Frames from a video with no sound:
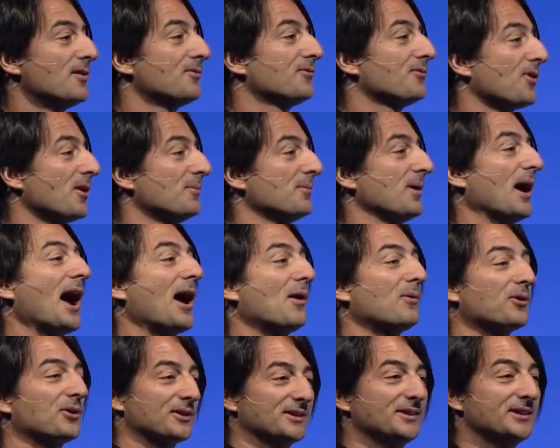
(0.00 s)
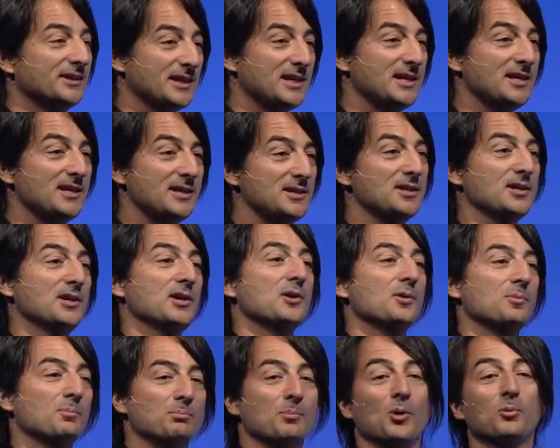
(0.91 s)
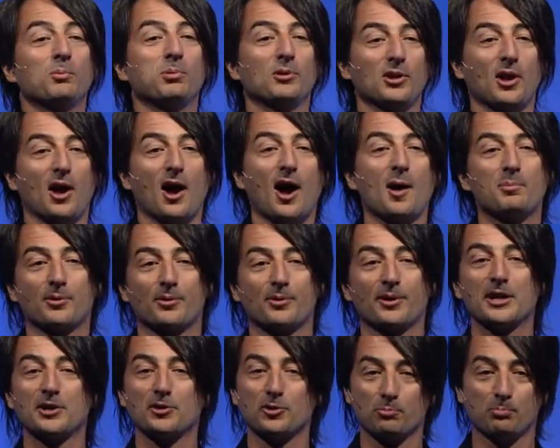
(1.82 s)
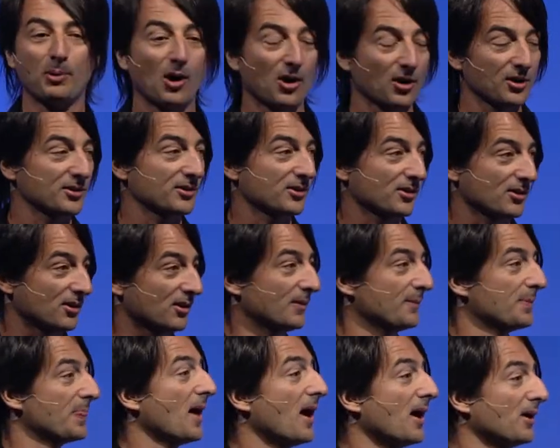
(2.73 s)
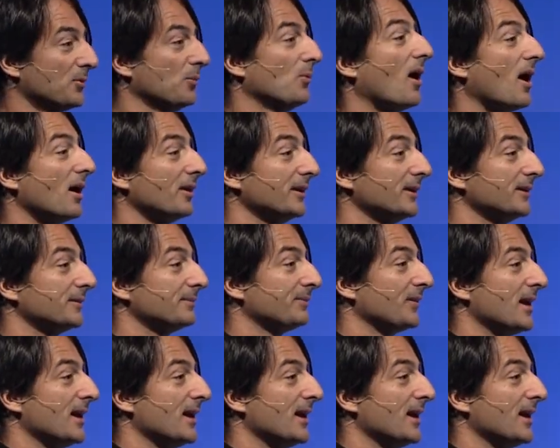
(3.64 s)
from our lead mobile operator partner on Wallet,